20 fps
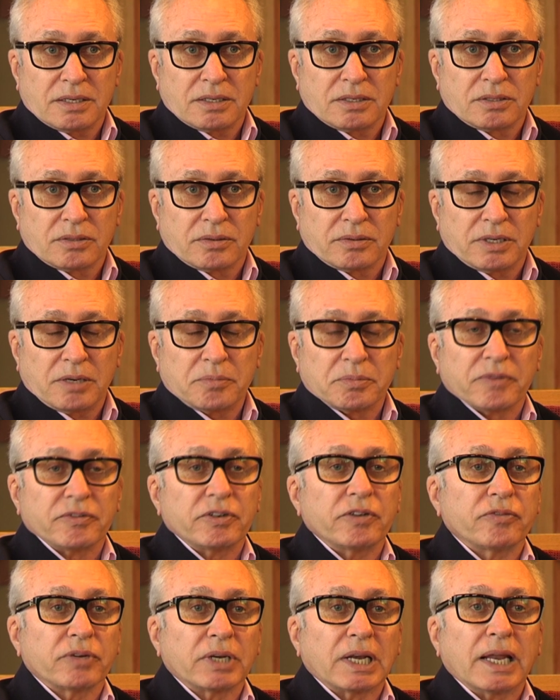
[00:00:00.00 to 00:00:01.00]
into a number of
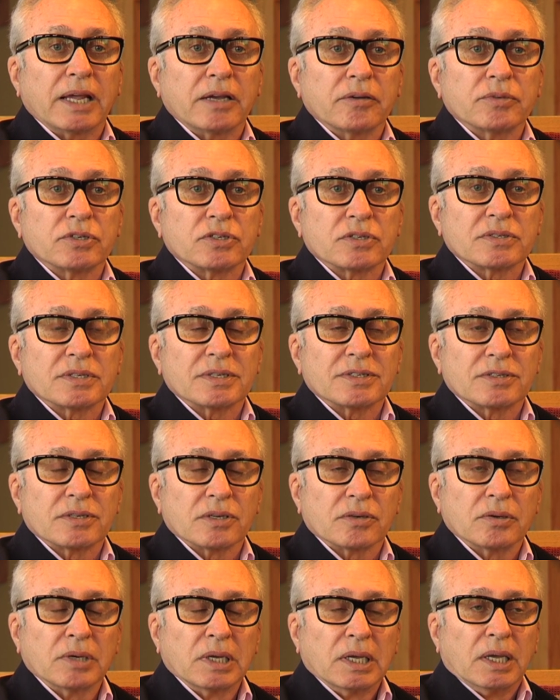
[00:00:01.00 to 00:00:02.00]
different languages, and
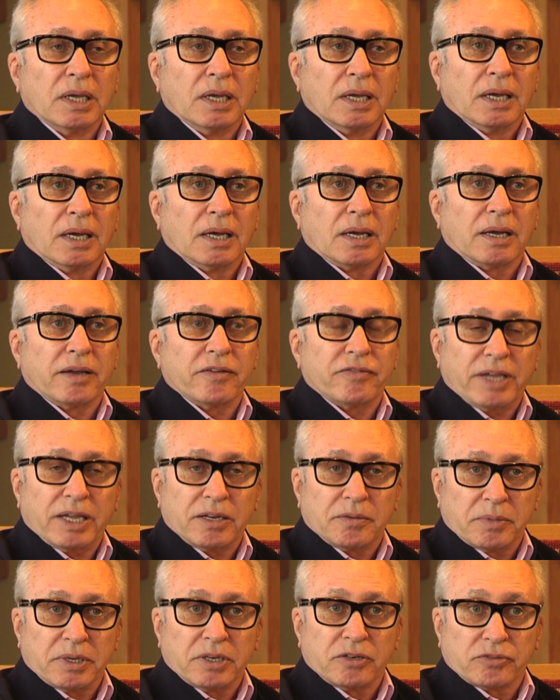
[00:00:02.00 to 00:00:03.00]
so I've
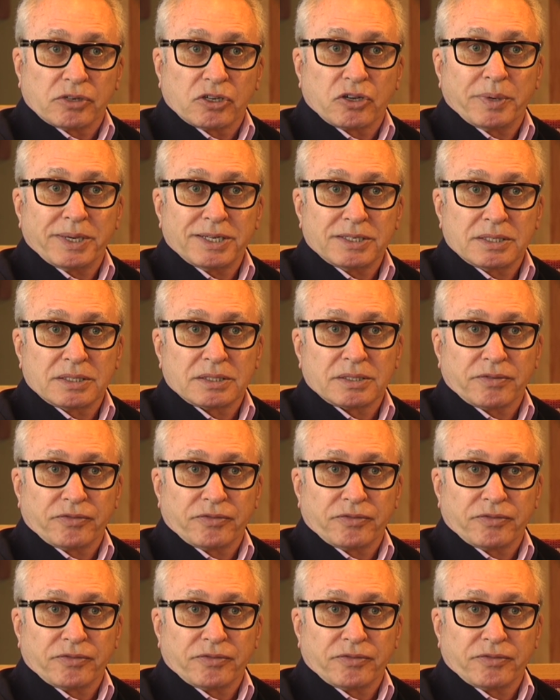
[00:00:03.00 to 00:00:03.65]
had many requests